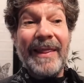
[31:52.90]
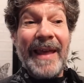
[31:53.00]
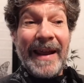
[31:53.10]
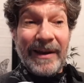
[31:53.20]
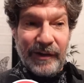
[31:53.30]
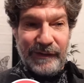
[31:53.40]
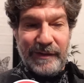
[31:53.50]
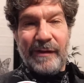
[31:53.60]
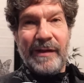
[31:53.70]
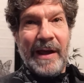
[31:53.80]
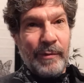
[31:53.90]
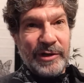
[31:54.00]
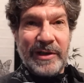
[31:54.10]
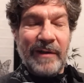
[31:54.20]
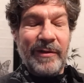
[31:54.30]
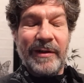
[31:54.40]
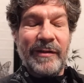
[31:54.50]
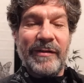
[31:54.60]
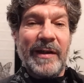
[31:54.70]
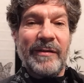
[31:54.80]
then discuss how much
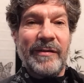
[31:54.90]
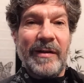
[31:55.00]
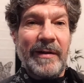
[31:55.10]
governance is necessary?